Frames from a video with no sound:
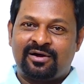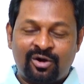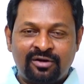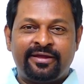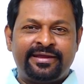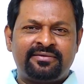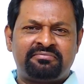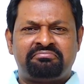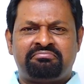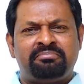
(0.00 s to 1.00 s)

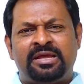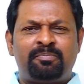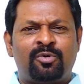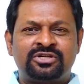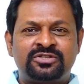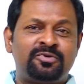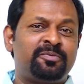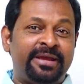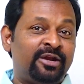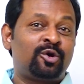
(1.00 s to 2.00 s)
online may possible,
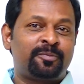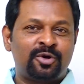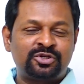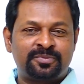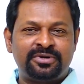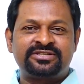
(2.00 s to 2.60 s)
may not possible.